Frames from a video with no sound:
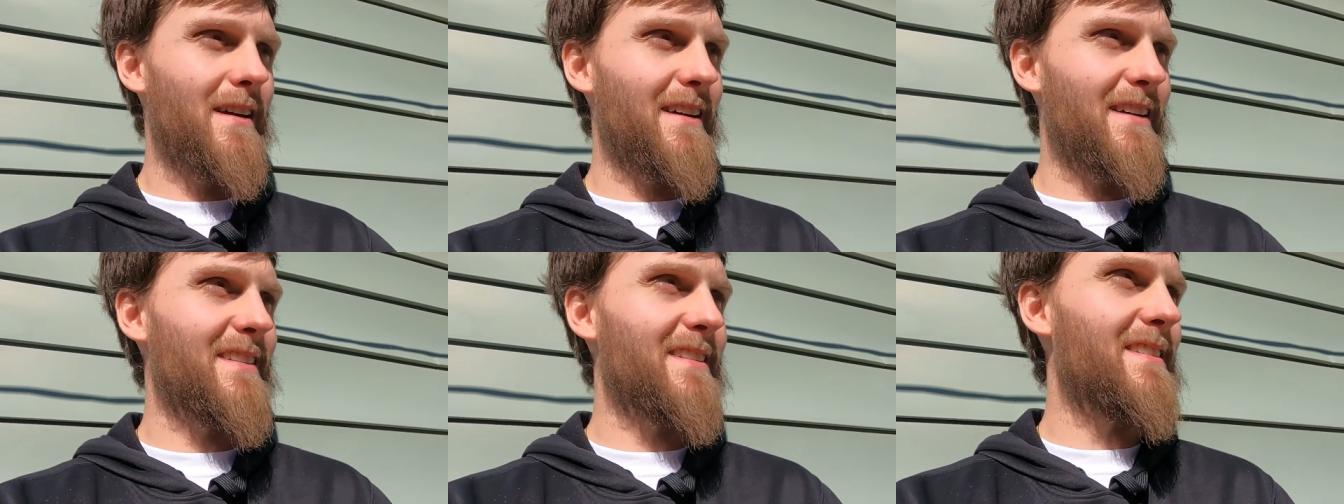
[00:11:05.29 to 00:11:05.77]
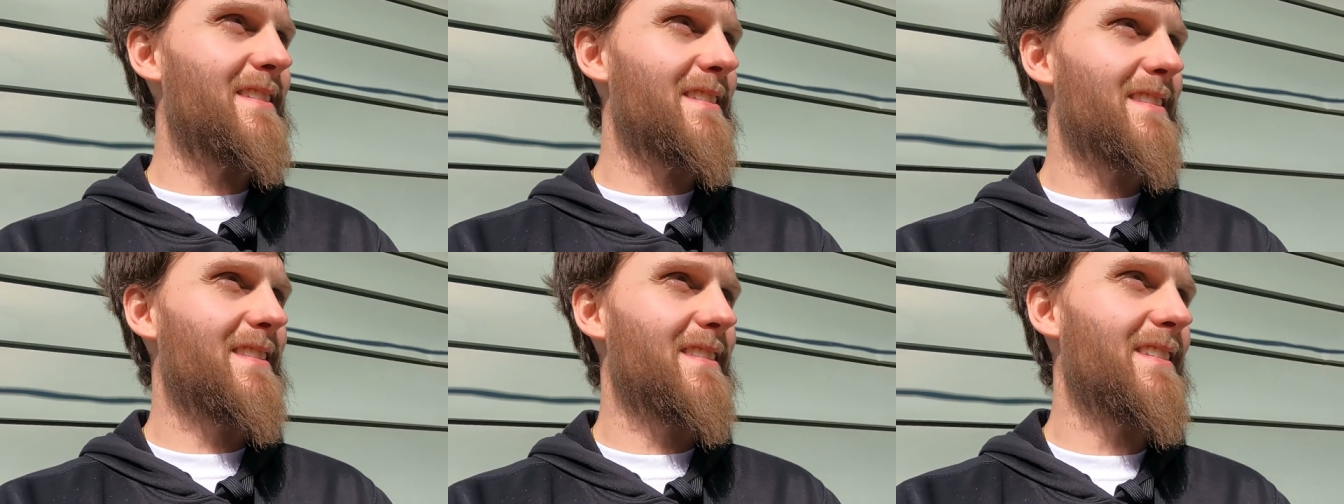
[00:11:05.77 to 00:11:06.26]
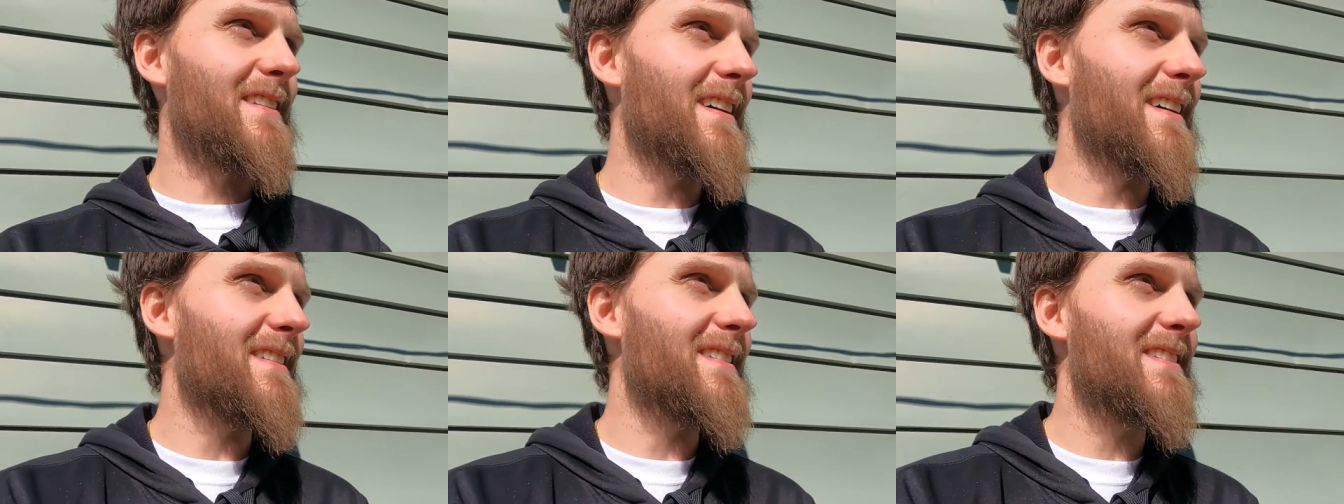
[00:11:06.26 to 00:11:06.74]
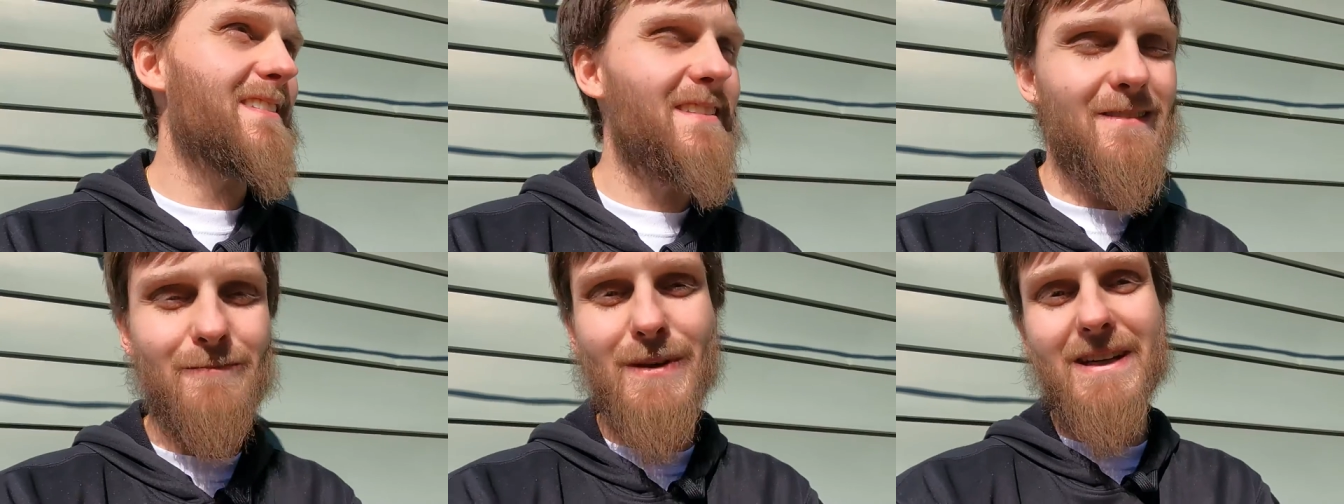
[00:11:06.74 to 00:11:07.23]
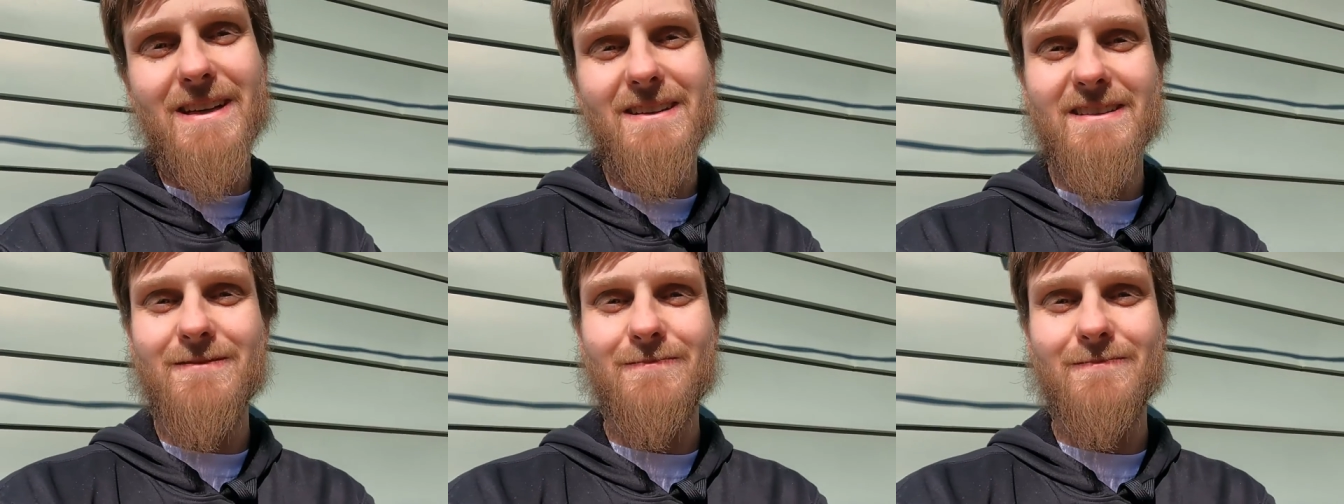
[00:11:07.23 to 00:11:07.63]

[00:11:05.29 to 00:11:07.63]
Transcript: And yeah, it's man,